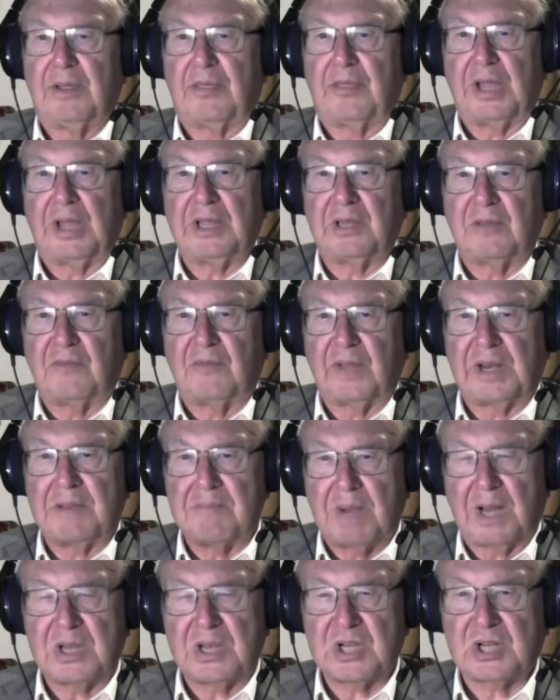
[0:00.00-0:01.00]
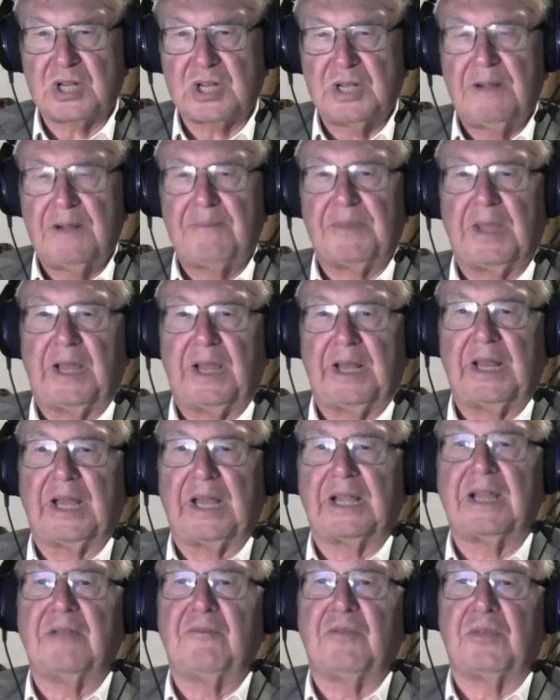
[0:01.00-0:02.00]
Thank you very much, and I
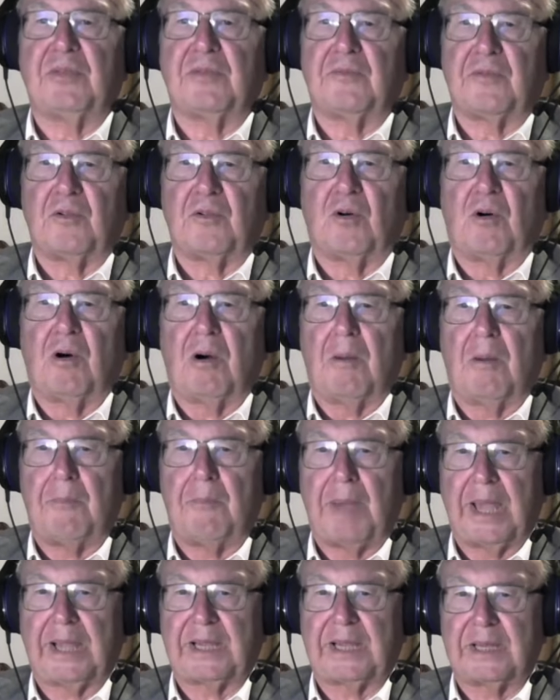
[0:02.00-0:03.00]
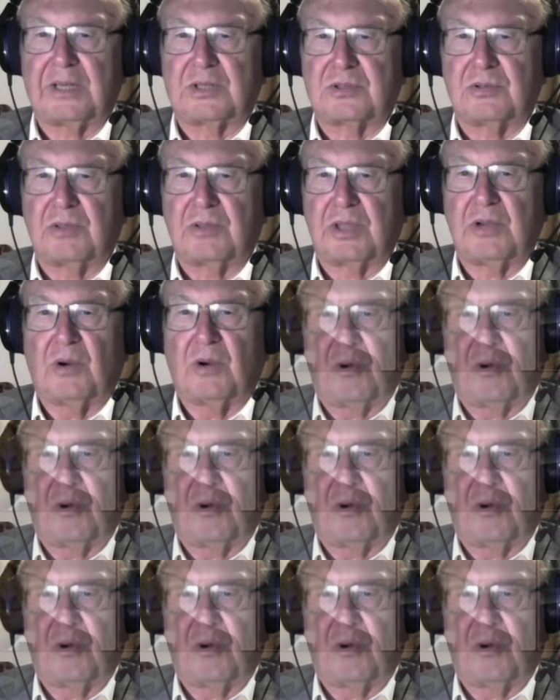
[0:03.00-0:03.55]
give the floor back to the